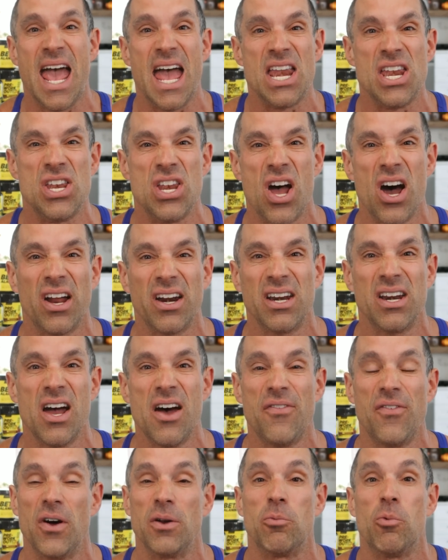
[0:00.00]
and not
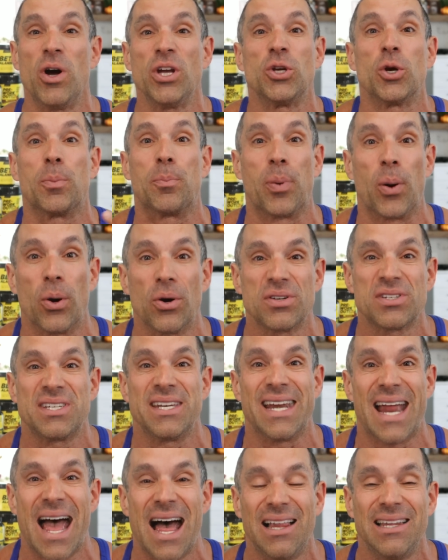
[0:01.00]
enough on what your
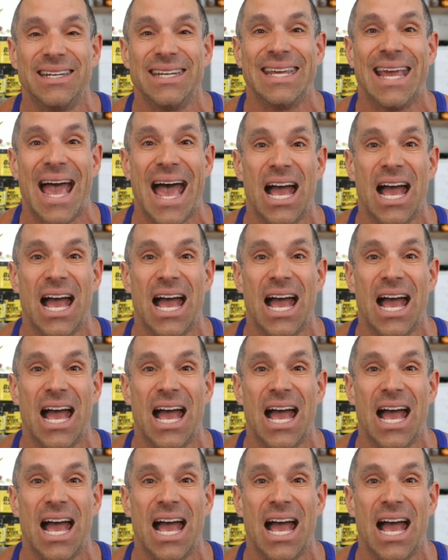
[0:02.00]
personality